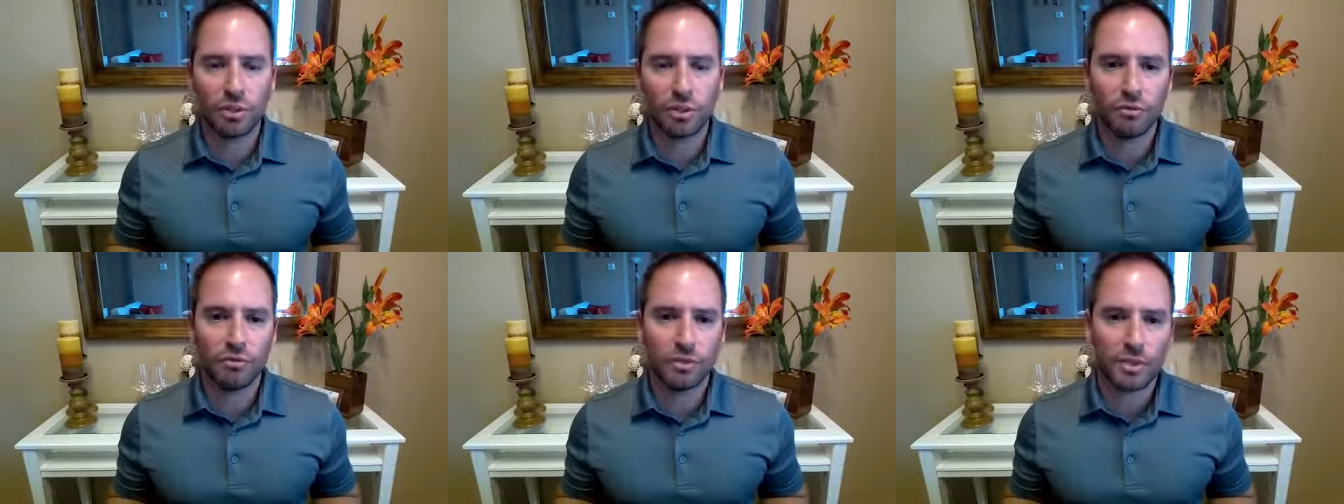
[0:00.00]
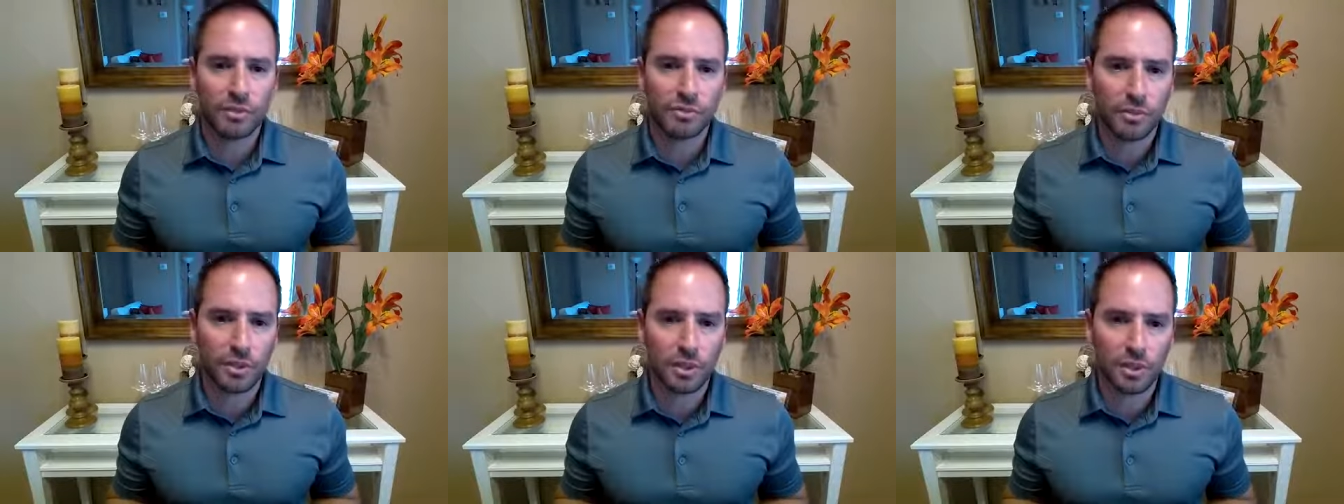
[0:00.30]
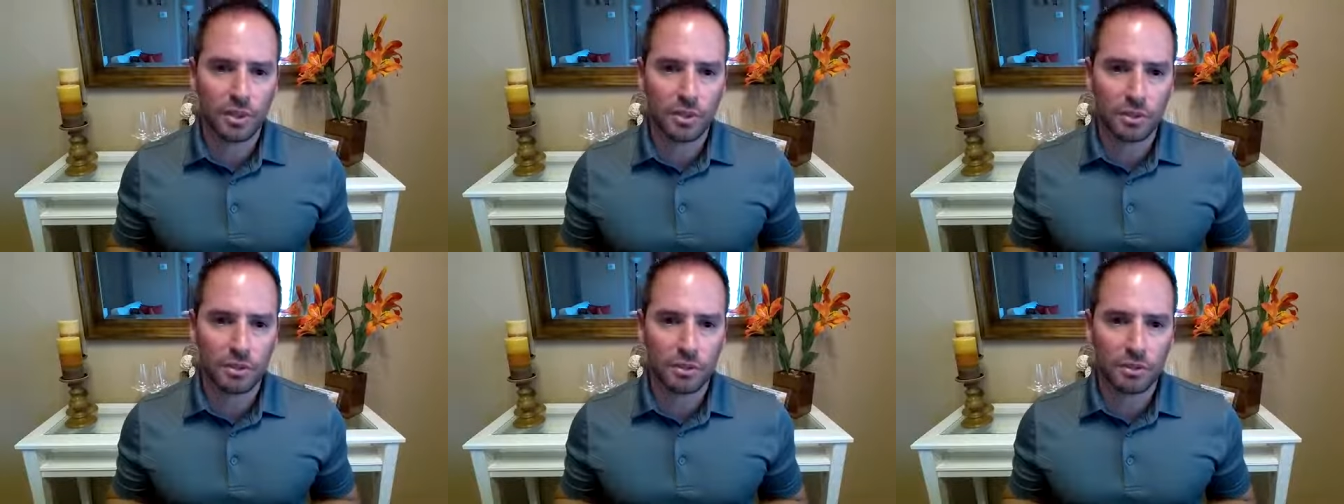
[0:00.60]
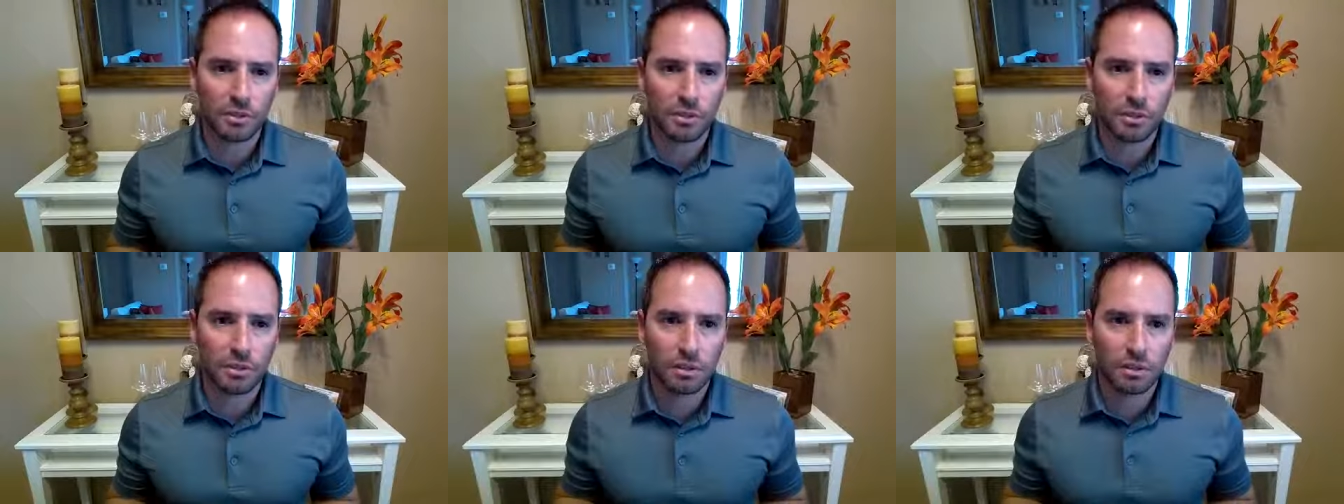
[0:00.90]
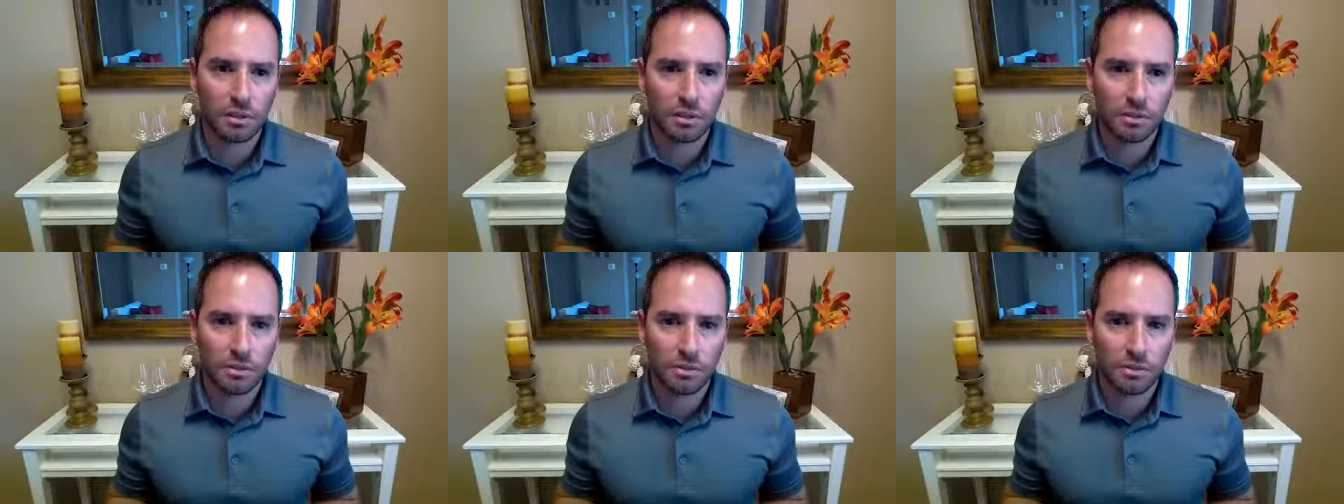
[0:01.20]
of education.
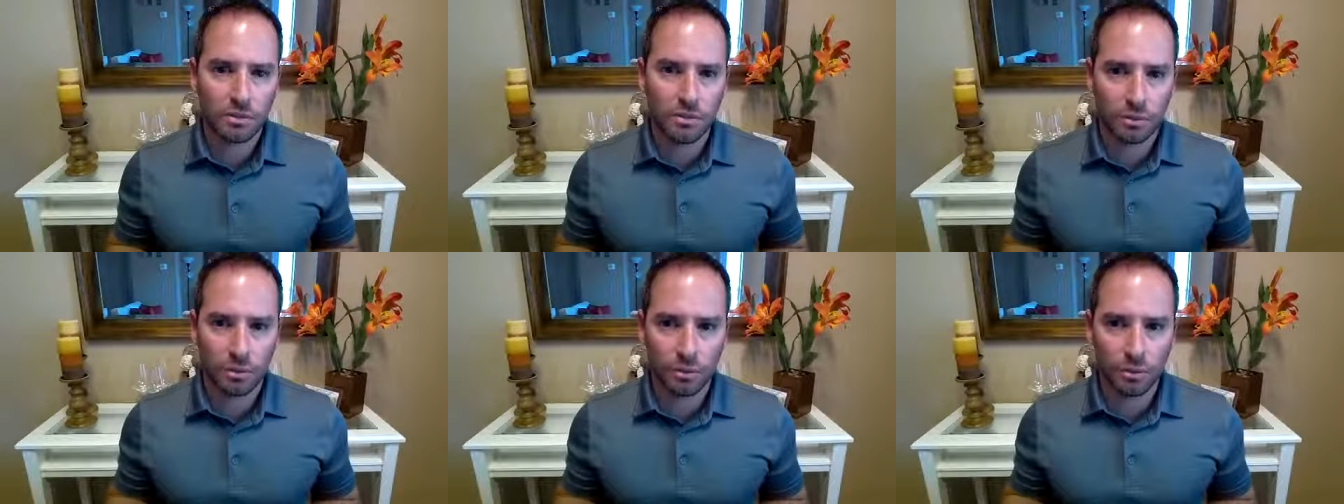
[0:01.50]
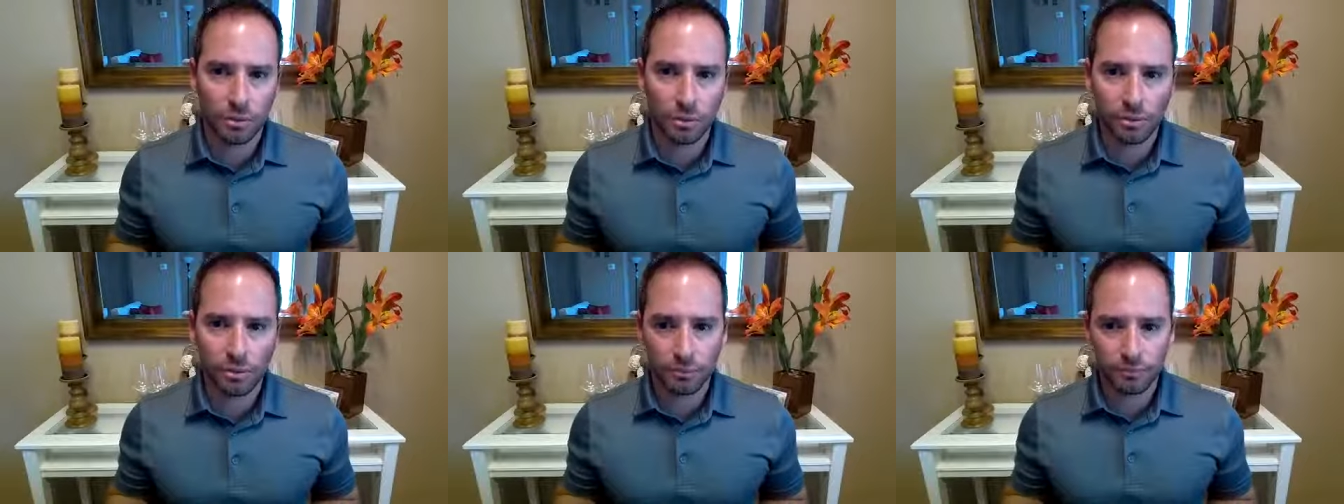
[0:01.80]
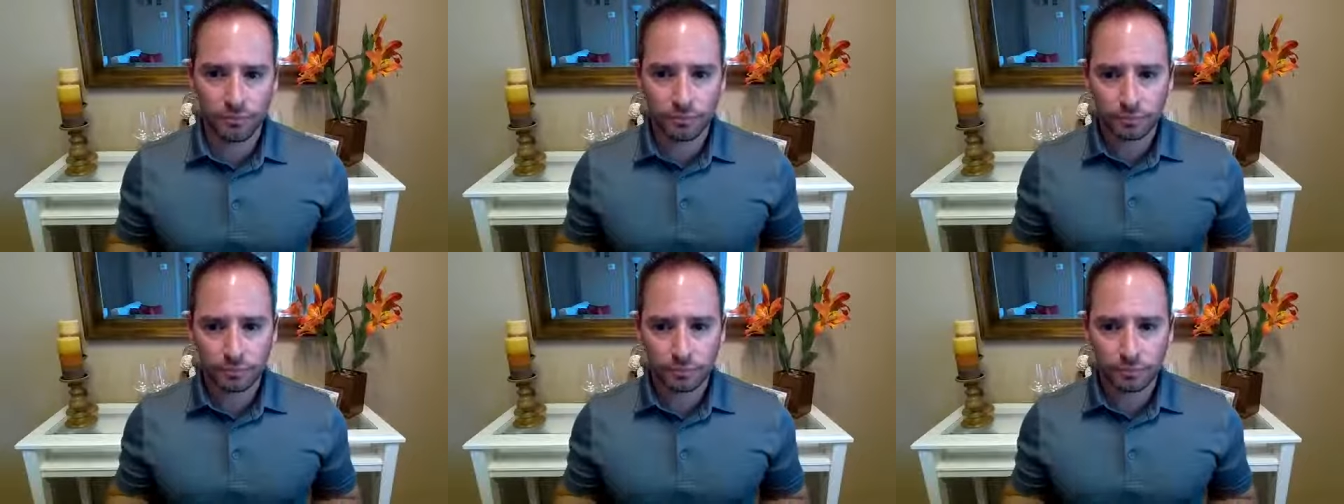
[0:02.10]
So,